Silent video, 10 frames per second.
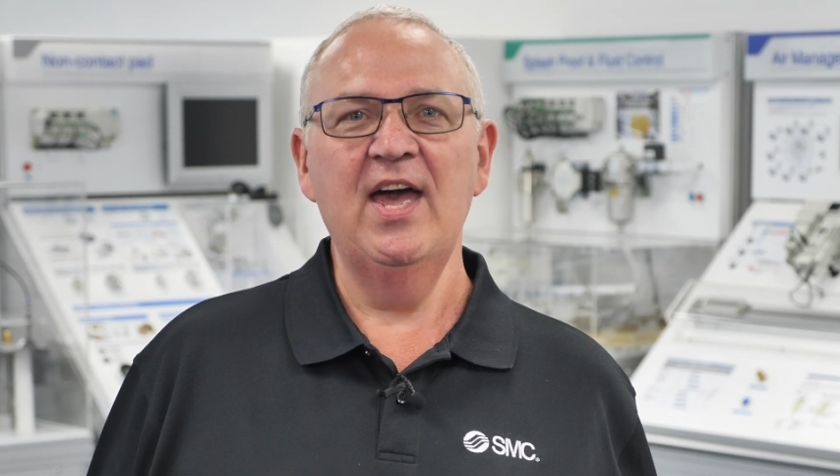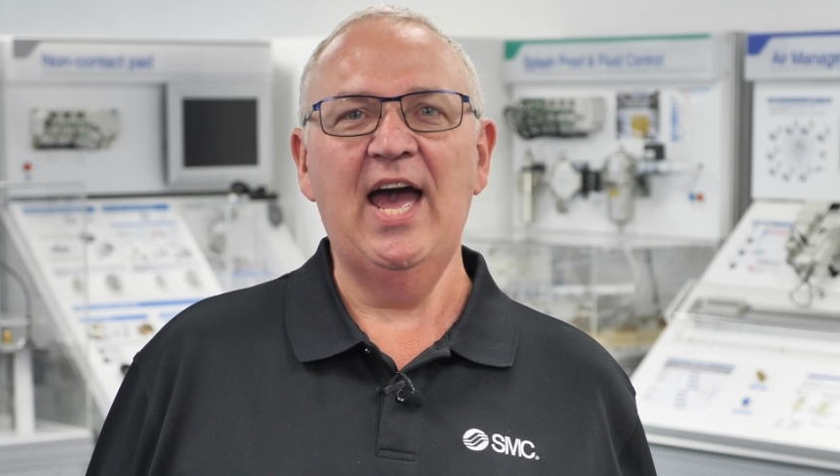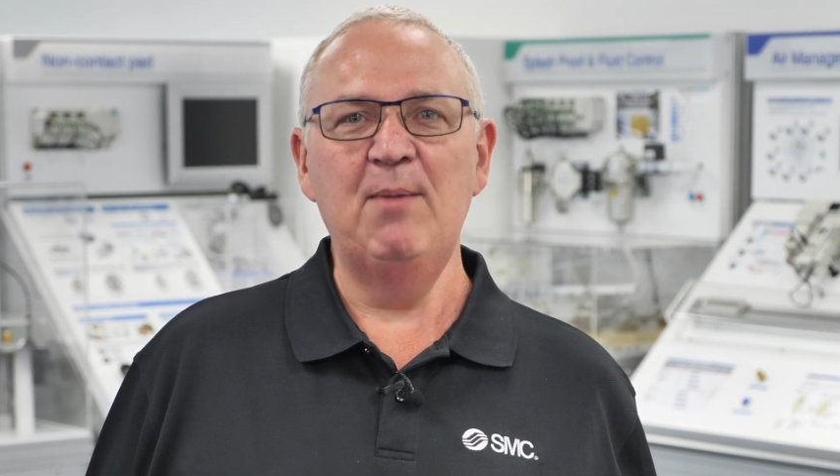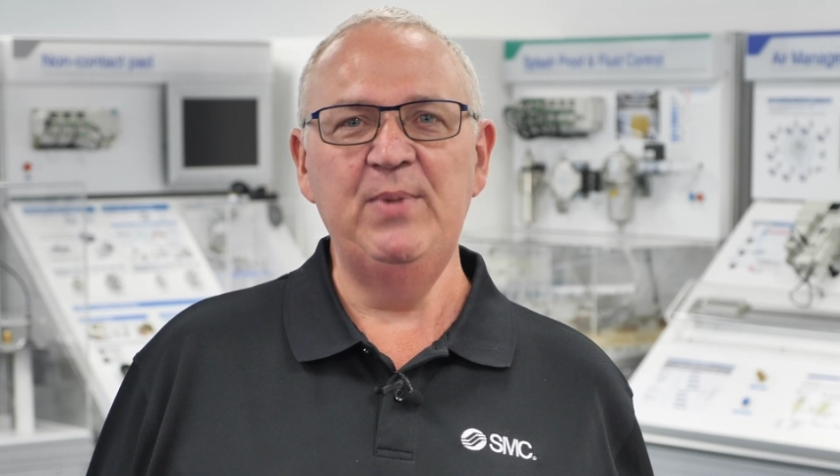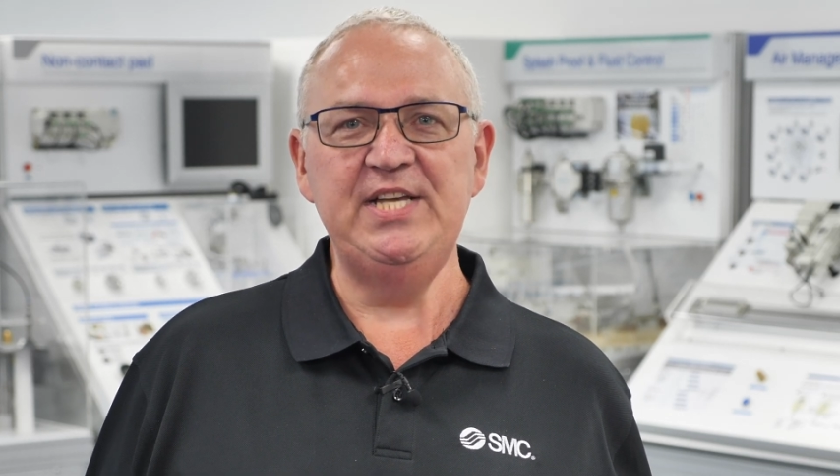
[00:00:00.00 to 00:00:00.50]

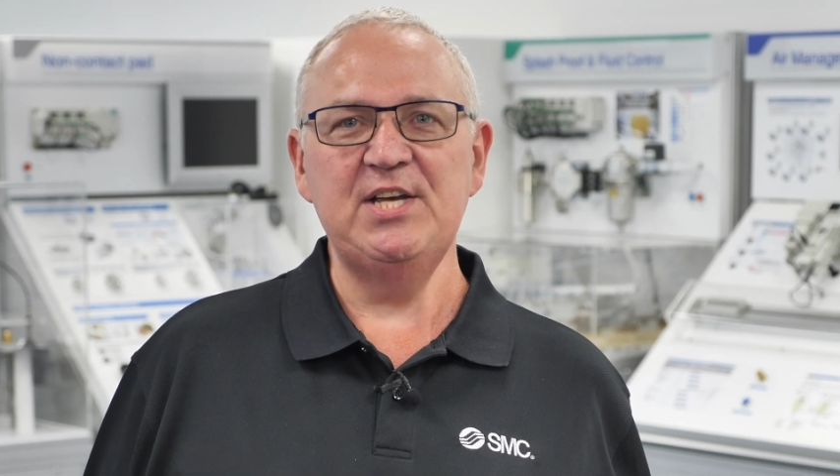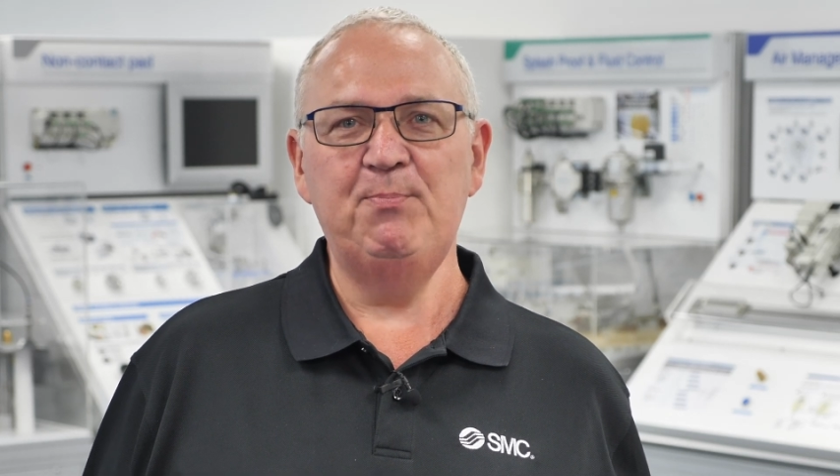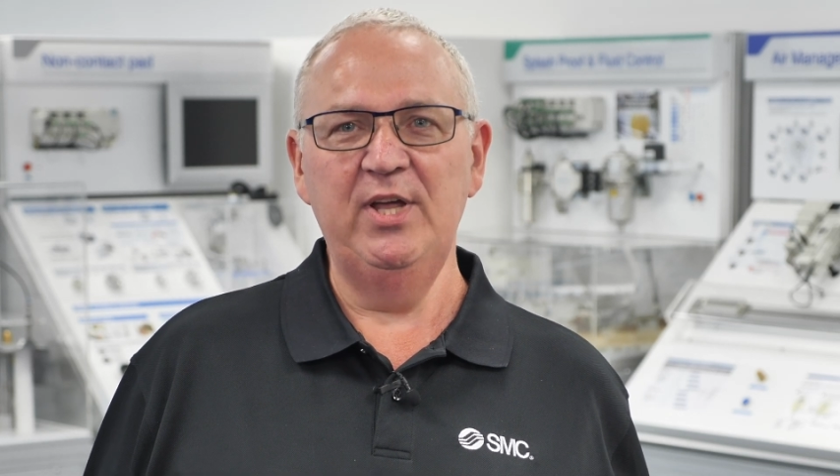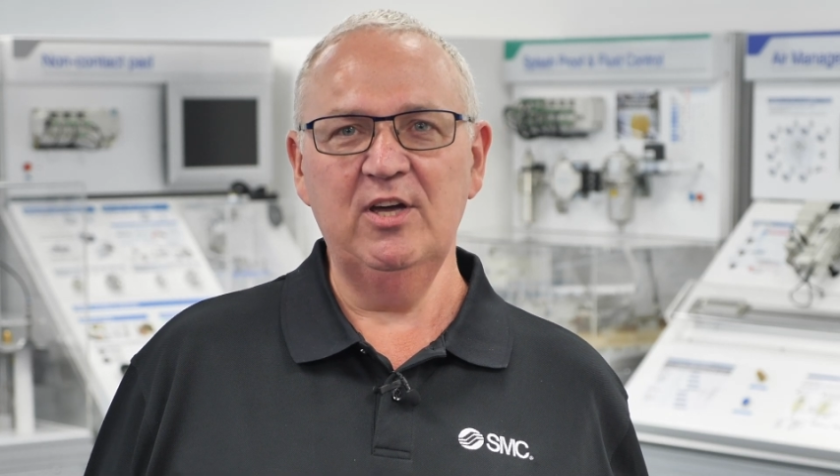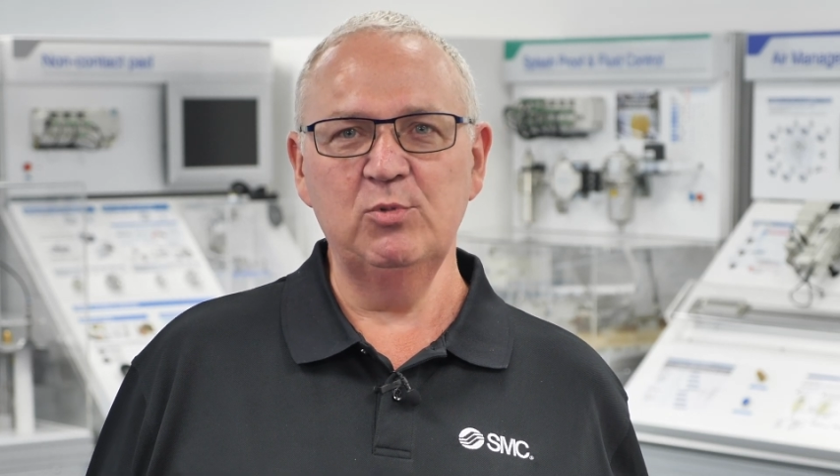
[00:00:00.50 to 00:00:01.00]
and meet
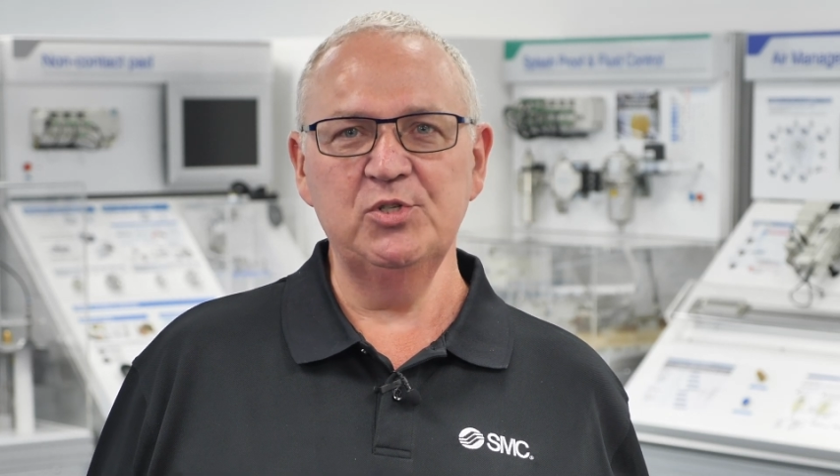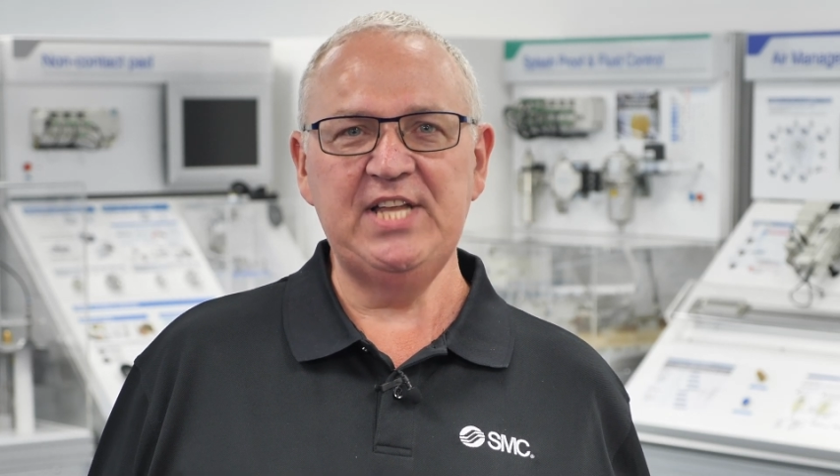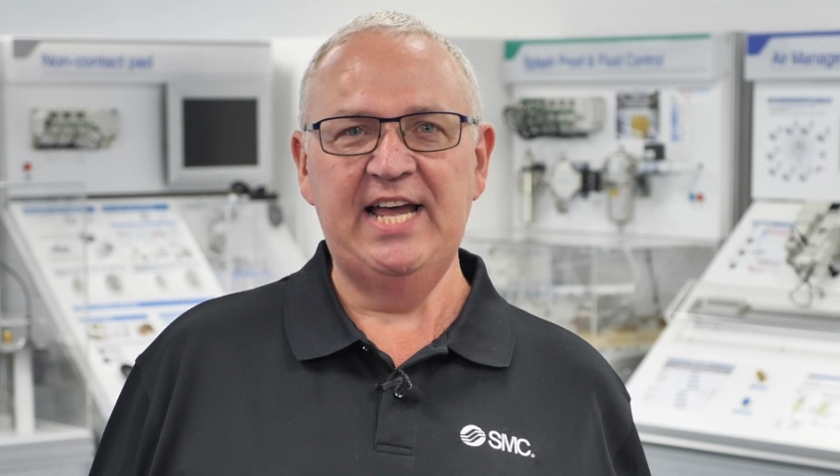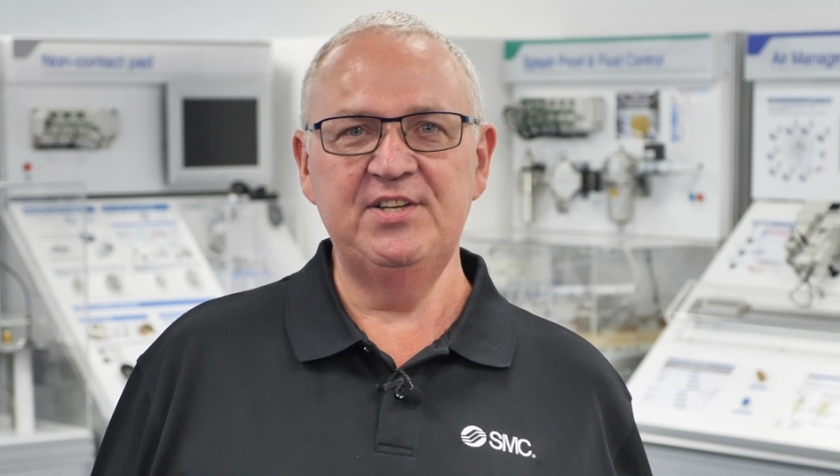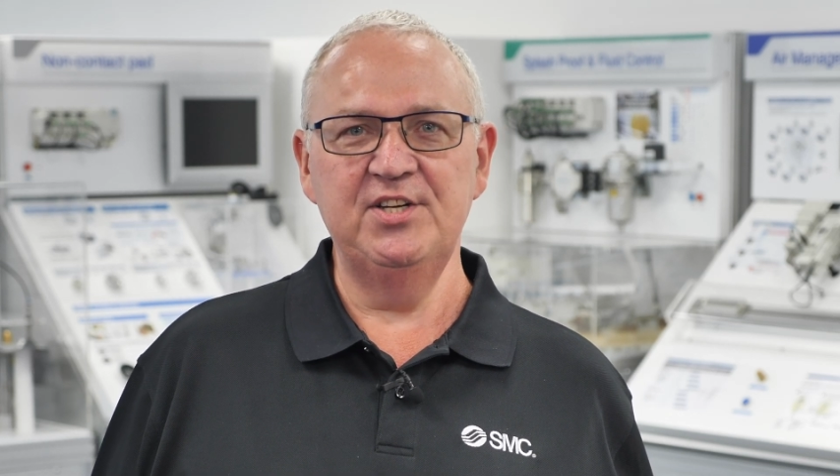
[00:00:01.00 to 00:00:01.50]
applicable
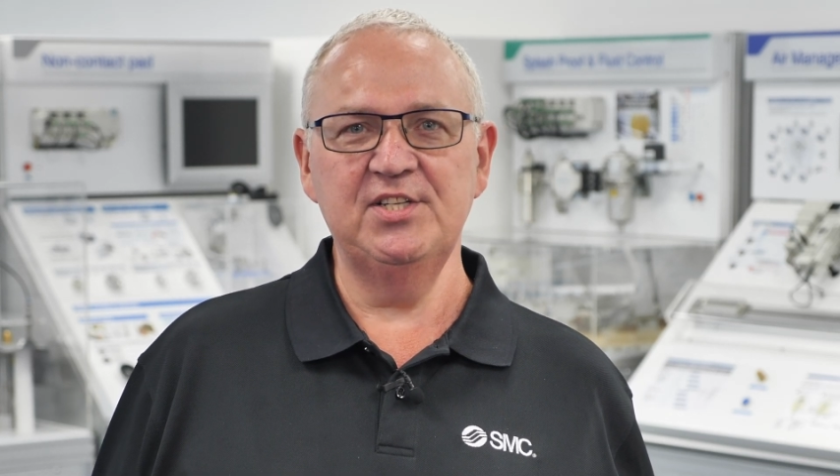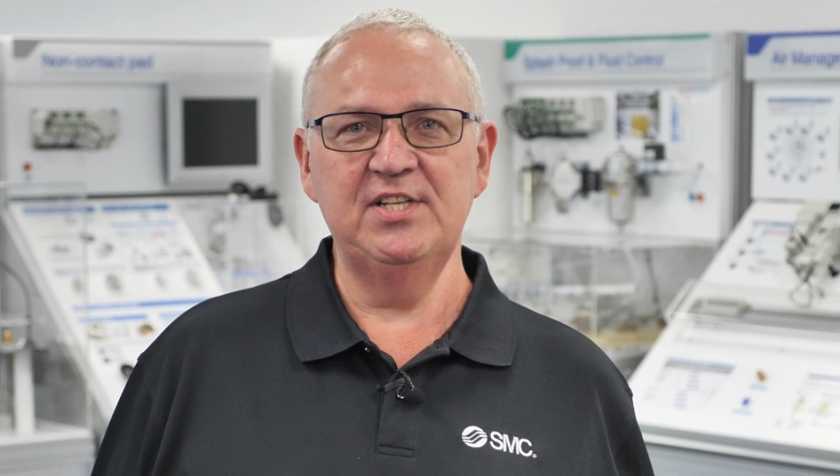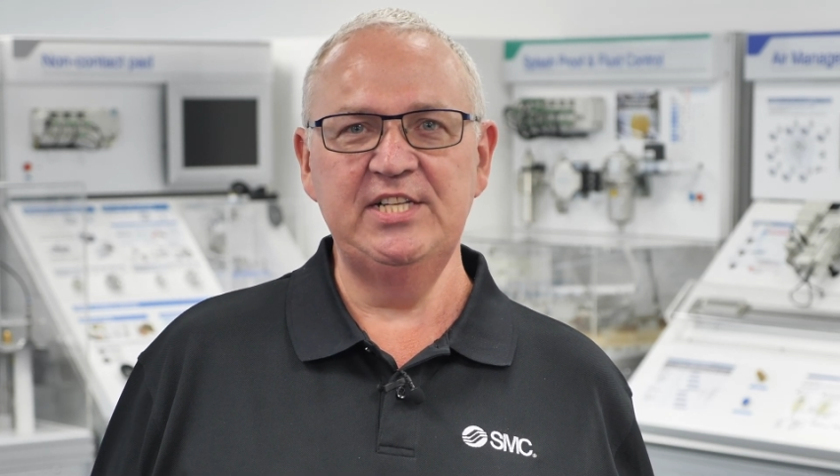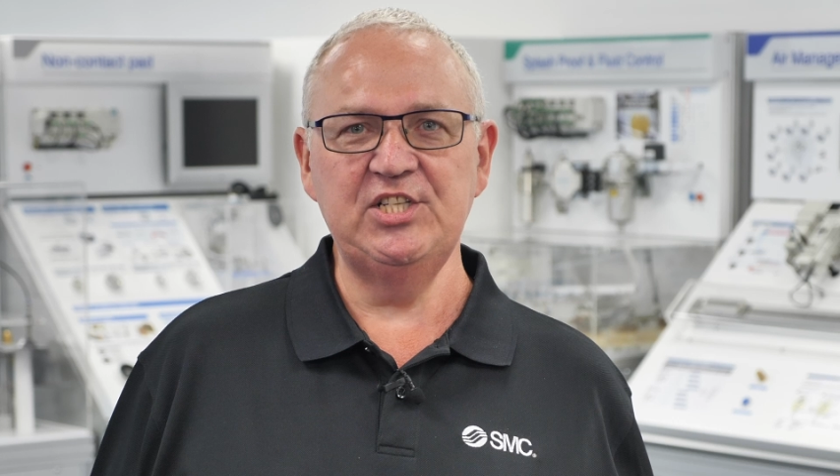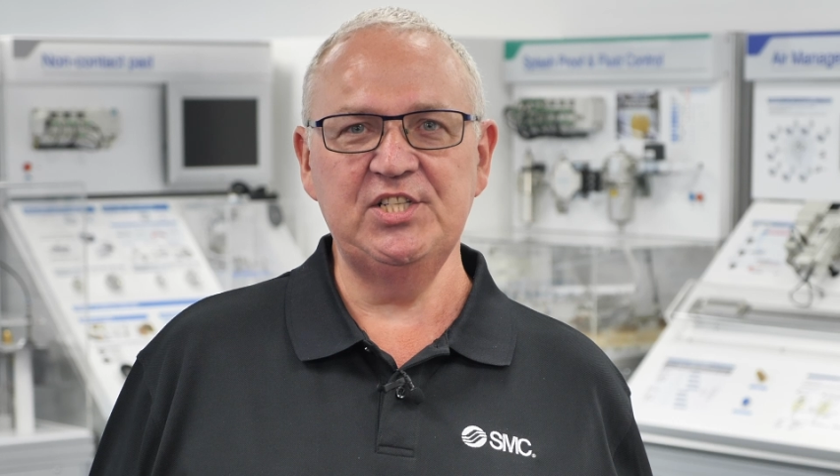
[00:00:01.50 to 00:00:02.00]
standards and
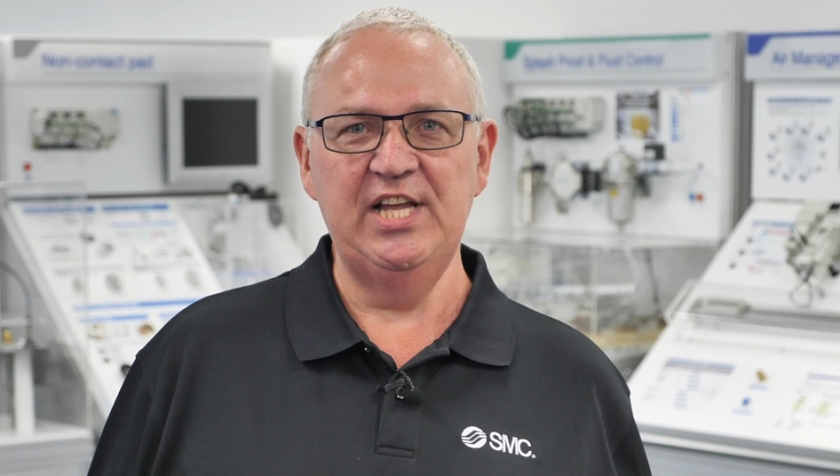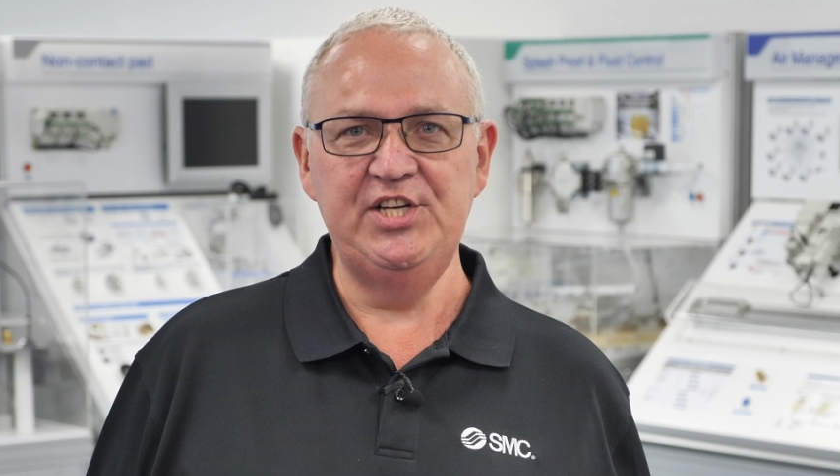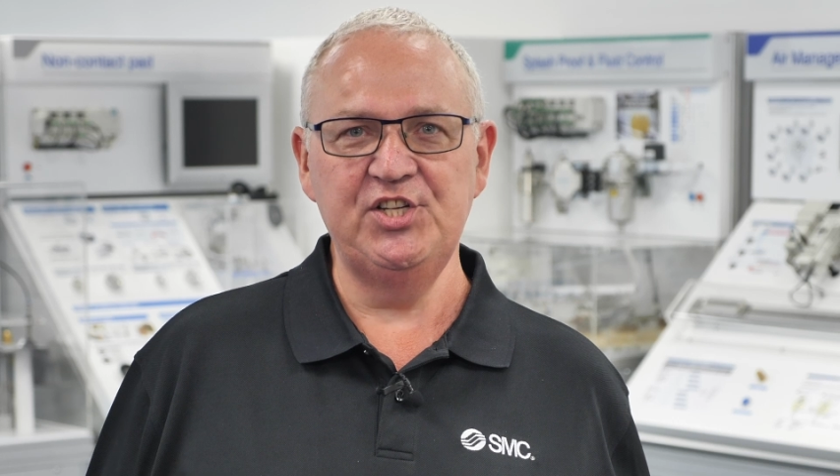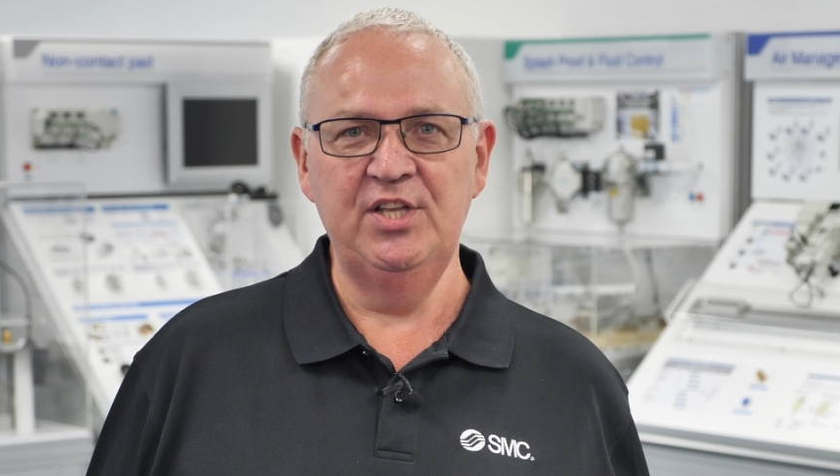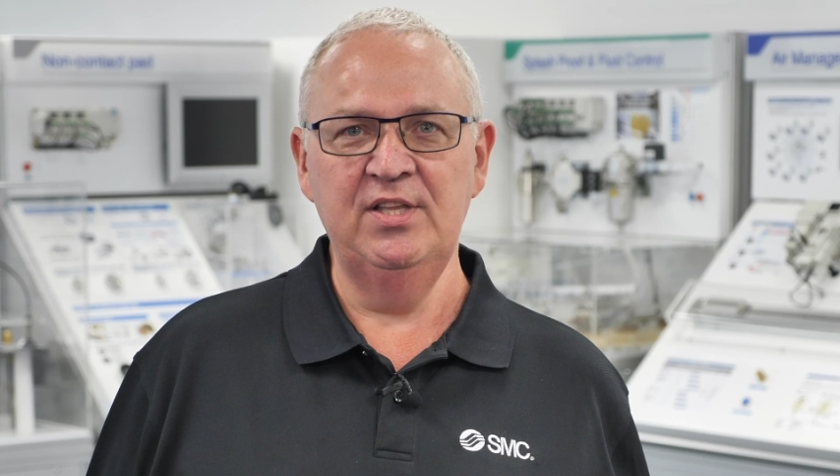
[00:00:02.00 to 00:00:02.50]

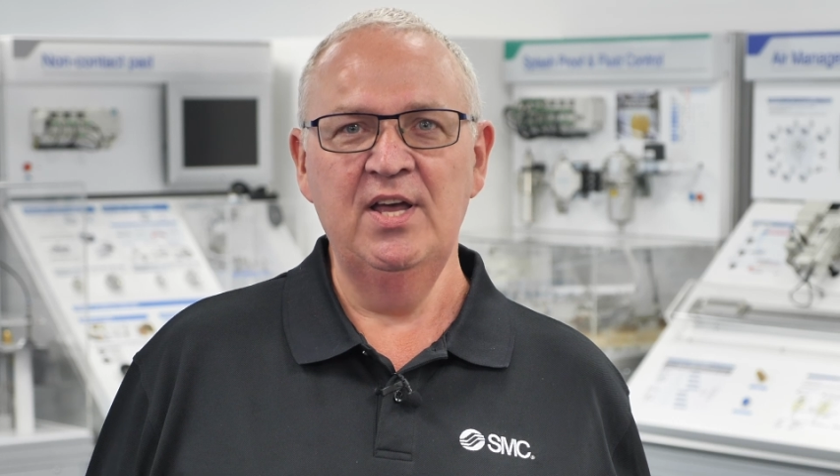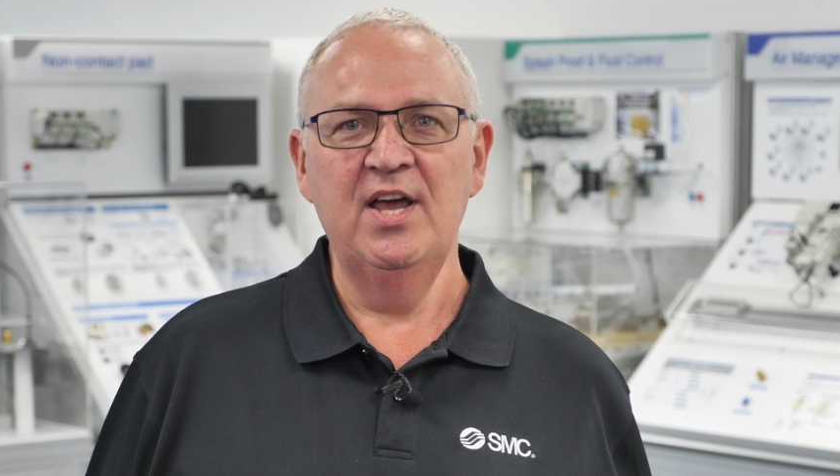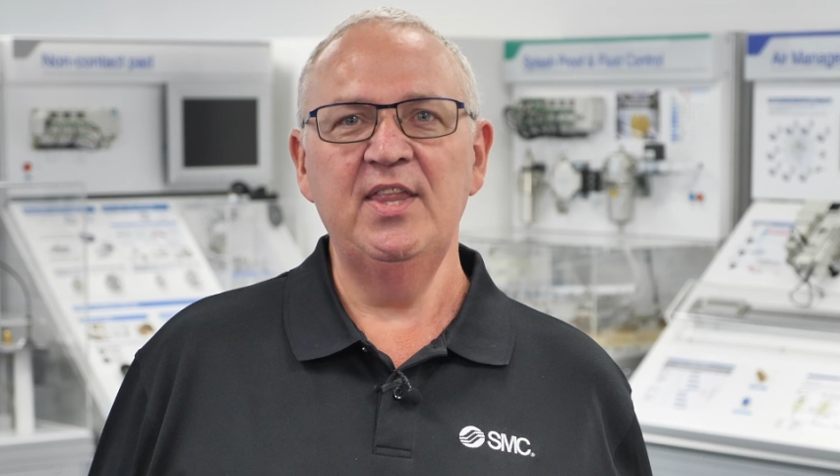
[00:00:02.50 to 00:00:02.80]
legislation,